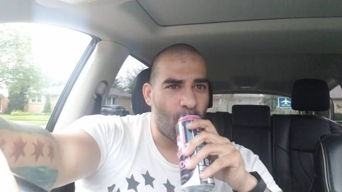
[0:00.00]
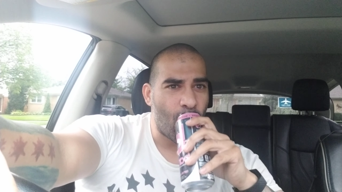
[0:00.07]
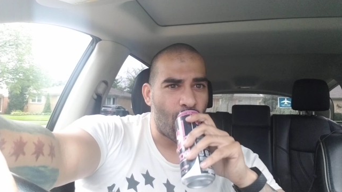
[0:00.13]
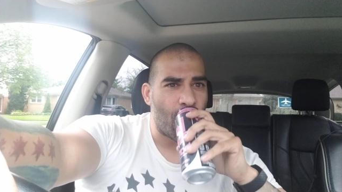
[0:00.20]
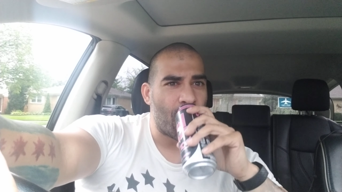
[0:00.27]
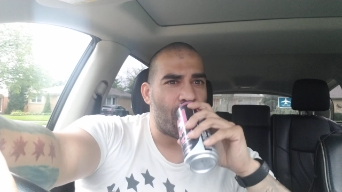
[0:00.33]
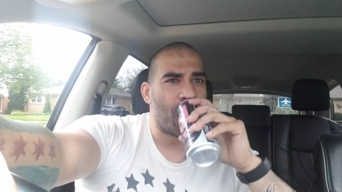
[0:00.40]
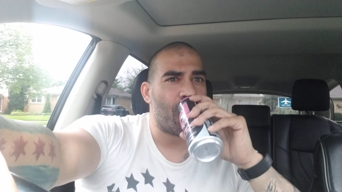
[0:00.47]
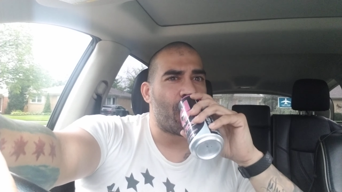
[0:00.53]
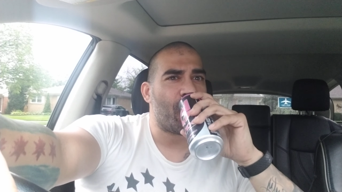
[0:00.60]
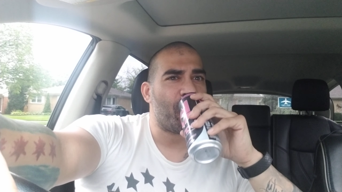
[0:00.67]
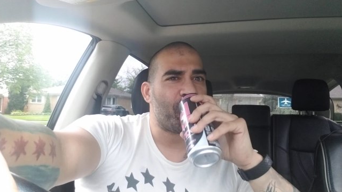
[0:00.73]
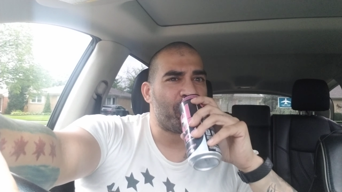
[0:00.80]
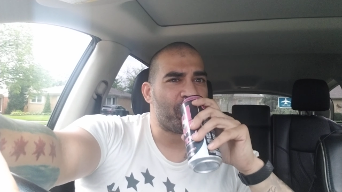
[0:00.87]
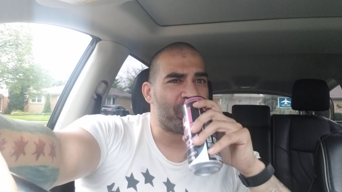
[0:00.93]

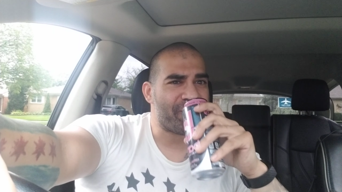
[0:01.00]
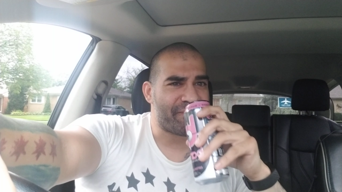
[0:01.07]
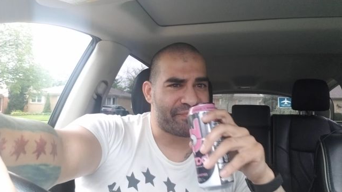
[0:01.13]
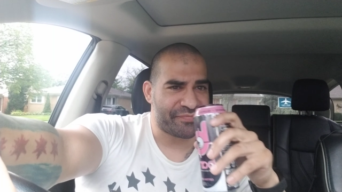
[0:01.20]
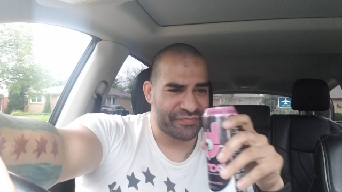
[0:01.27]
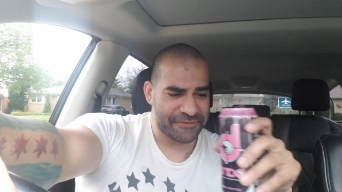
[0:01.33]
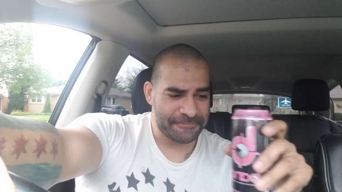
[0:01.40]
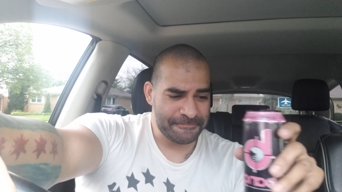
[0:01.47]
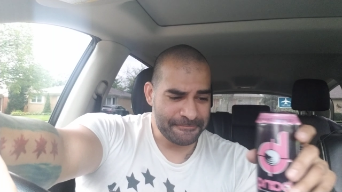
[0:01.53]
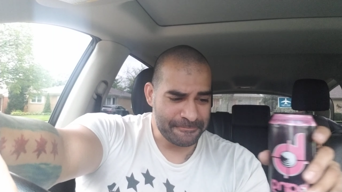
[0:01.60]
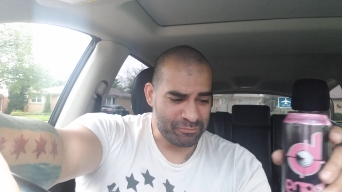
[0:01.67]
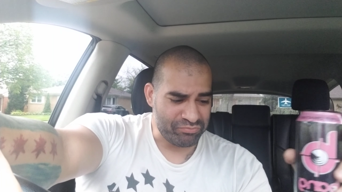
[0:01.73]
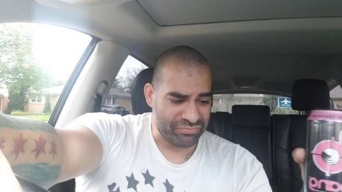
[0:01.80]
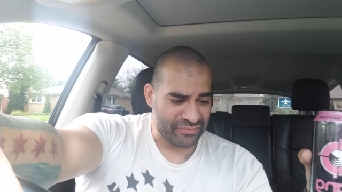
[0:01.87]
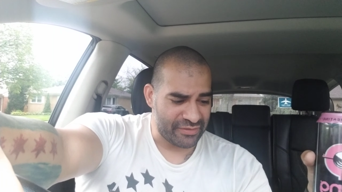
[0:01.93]

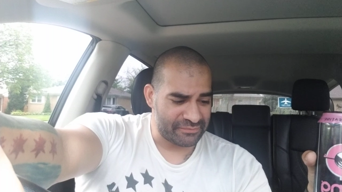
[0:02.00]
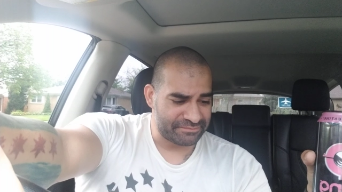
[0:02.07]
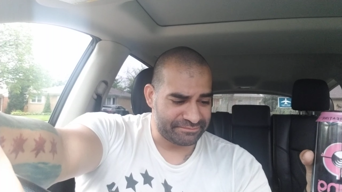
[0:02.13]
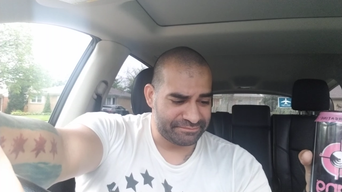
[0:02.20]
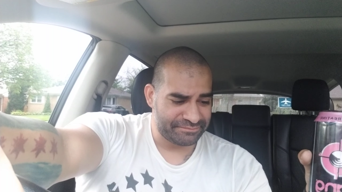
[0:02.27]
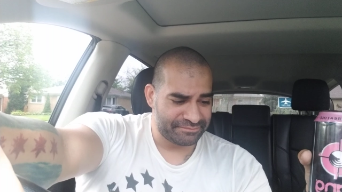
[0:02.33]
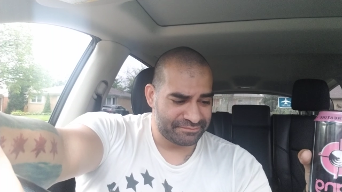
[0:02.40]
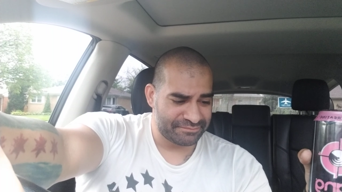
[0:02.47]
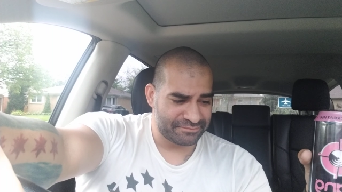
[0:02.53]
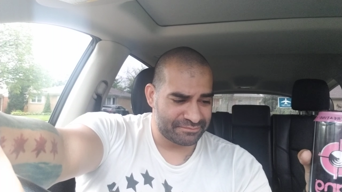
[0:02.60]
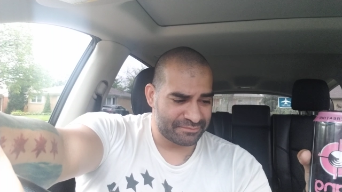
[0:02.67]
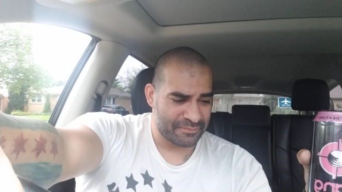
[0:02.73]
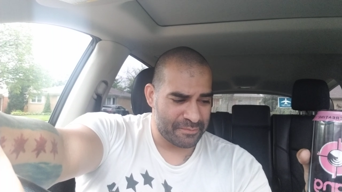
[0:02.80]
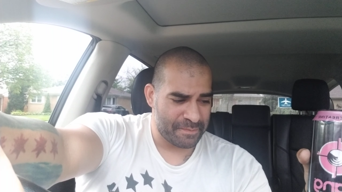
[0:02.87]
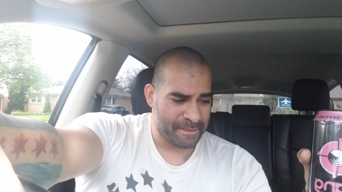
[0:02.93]

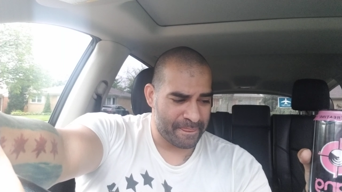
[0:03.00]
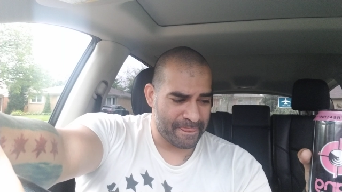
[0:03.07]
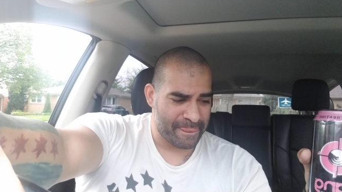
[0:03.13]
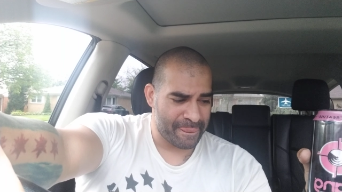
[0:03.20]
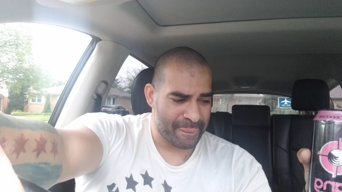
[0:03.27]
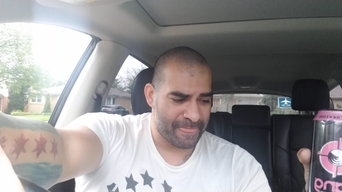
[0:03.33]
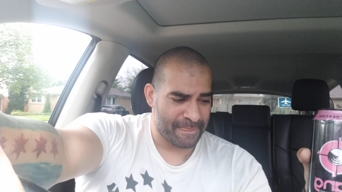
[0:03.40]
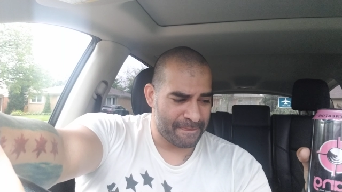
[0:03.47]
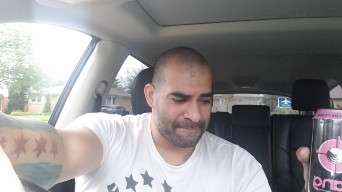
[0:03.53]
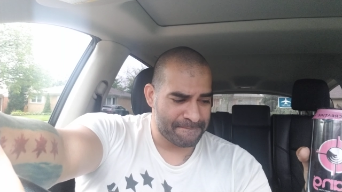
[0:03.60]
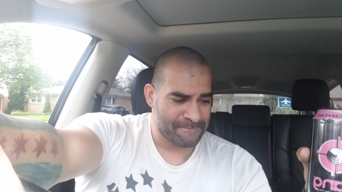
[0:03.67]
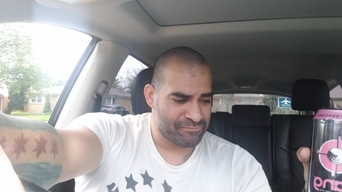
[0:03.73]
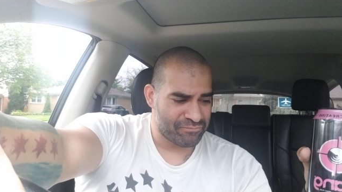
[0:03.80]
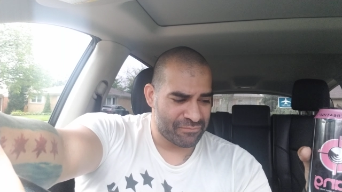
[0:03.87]
Nothing is said.